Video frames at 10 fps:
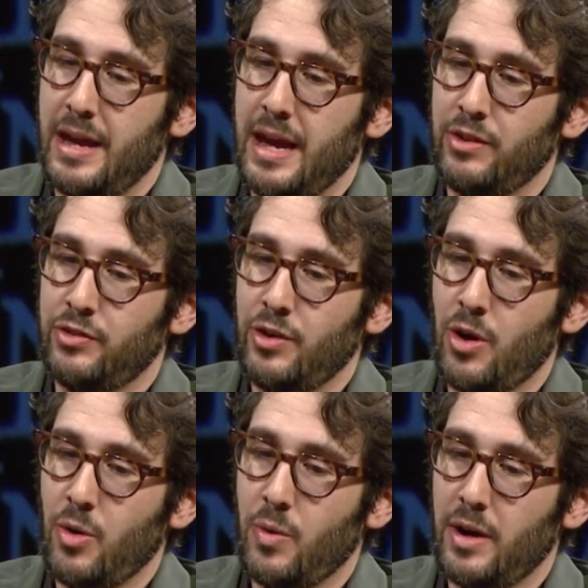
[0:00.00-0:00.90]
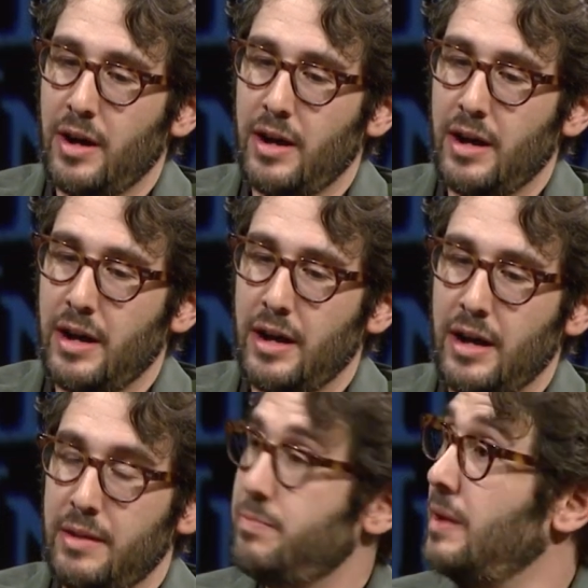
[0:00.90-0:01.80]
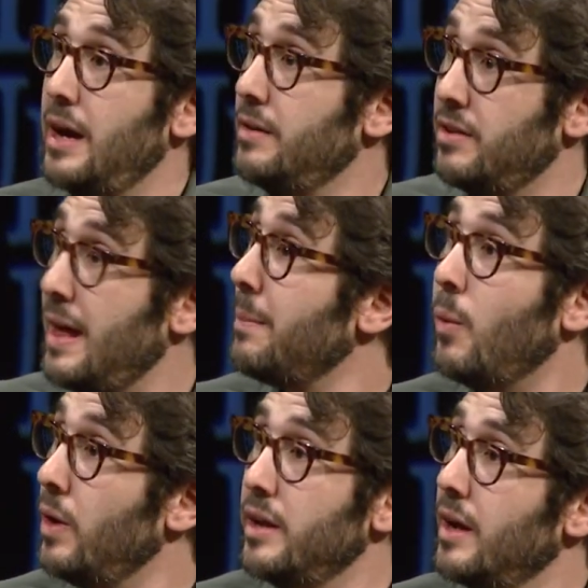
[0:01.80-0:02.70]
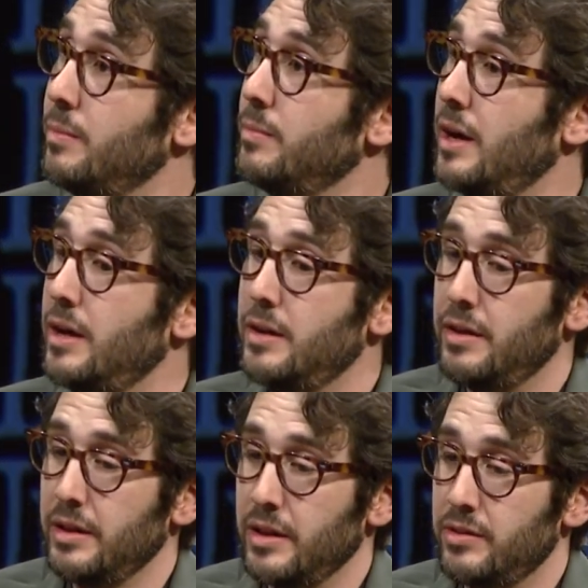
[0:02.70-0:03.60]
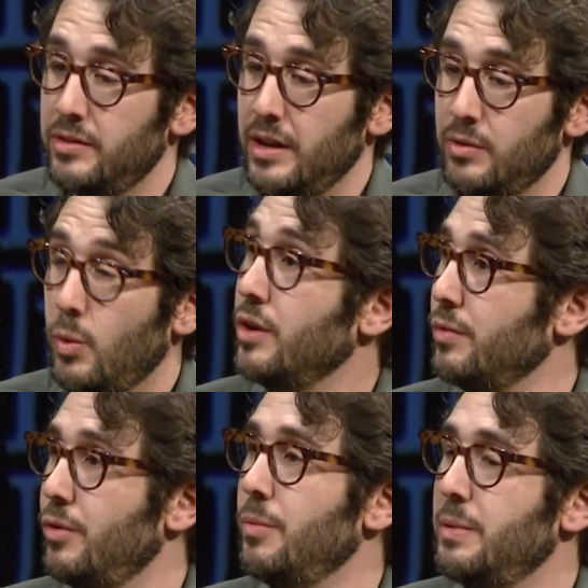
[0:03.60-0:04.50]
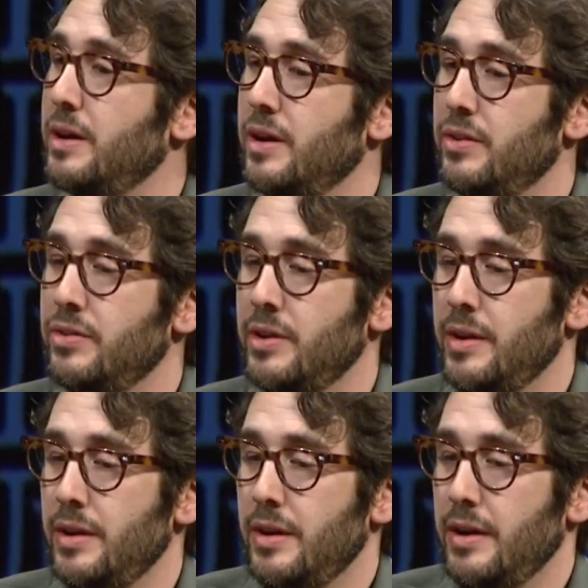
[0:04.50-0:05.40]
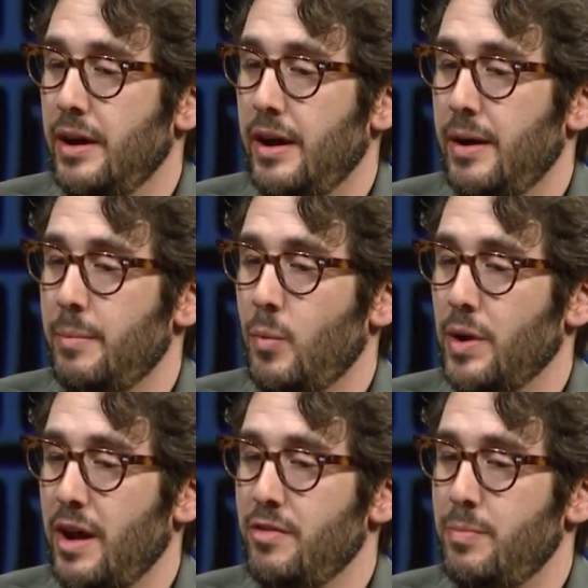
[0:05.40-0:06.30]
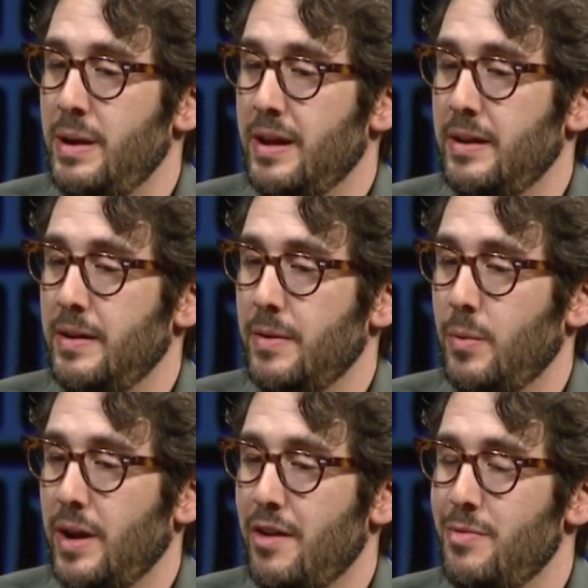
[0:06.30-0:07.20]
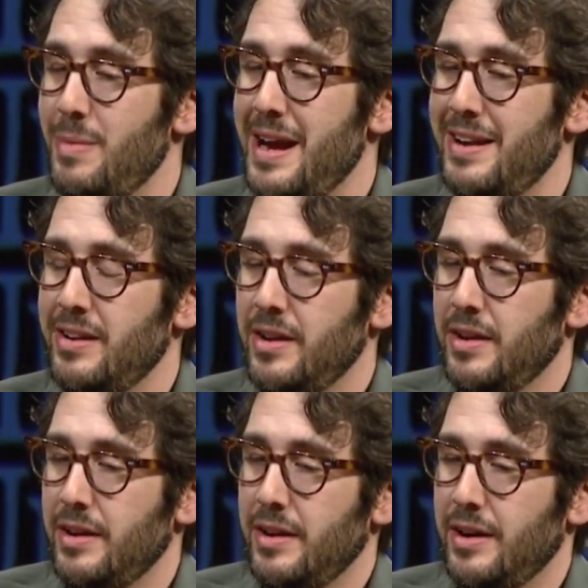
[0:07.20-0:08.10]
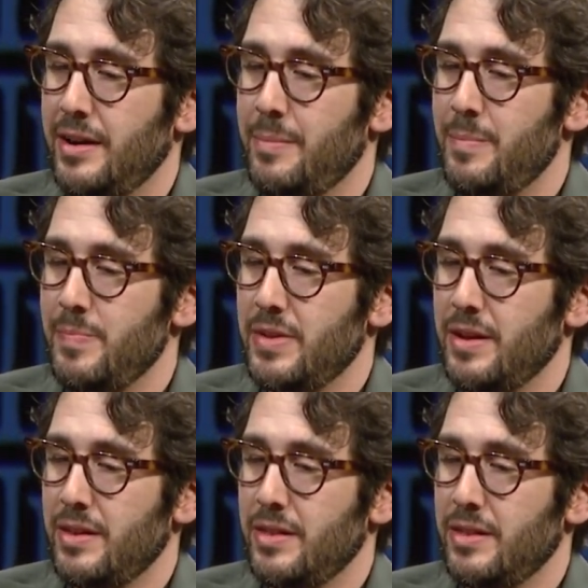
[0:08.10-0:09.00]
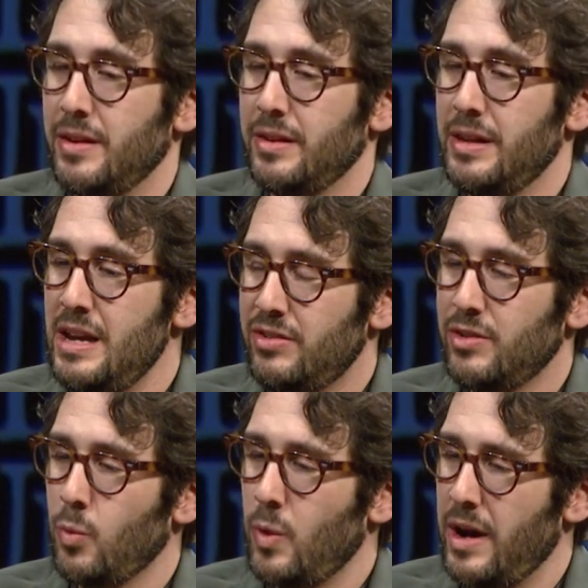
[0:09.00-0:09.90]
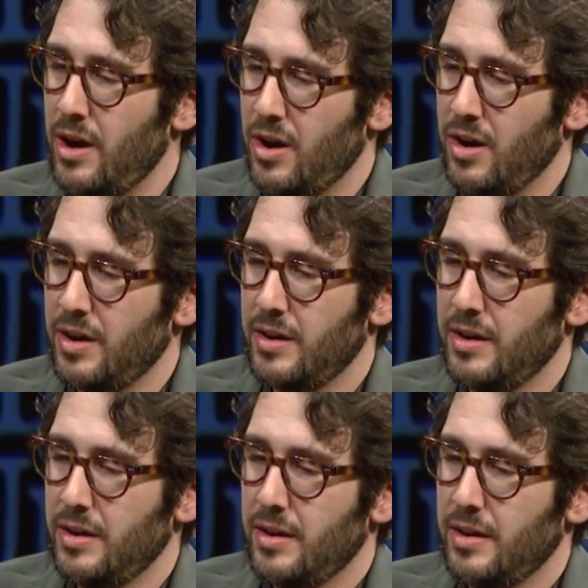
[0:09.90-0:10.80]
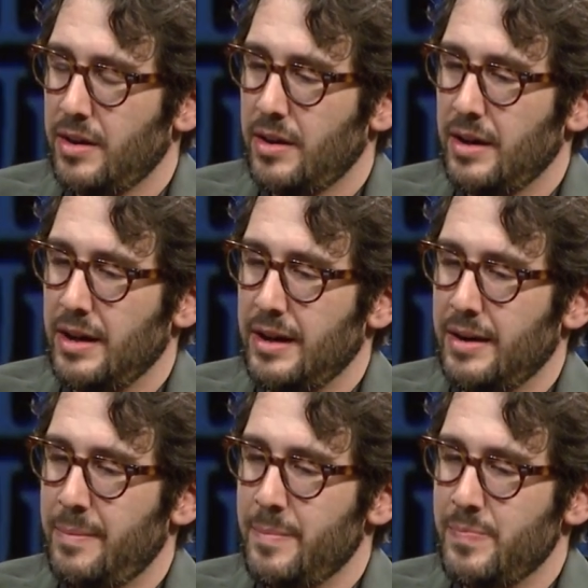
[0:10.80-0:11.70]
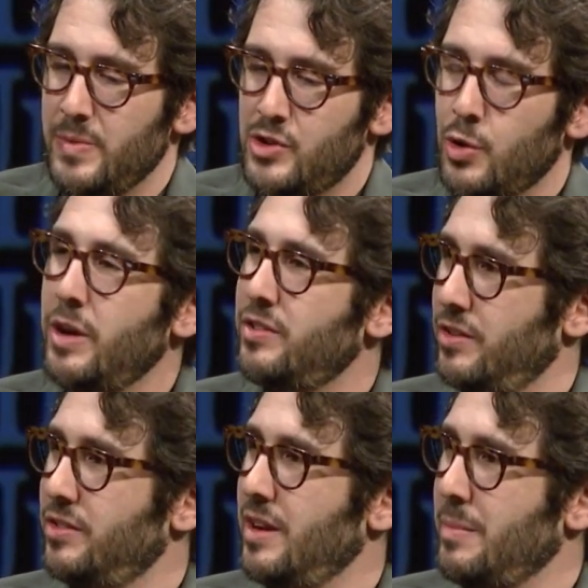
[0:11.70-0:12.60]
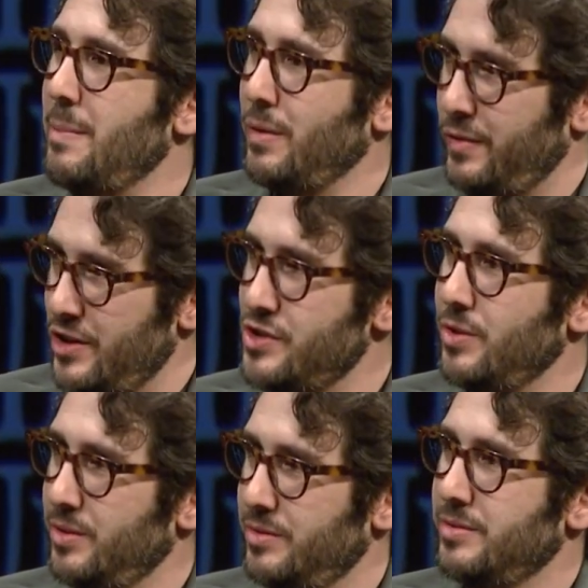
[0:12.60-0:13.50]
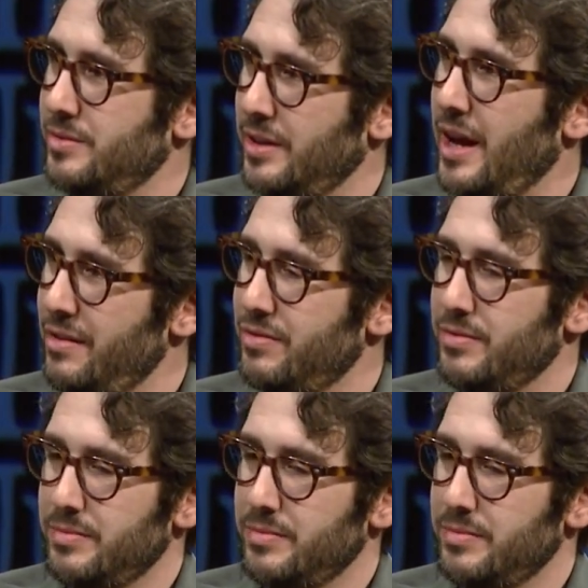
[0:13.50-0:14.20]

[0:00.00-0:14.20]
and so I, I, I, to that point, I, I think that's, that's wonderful because um, when I've been, when I've made um, the least aware um, choices in my professional life,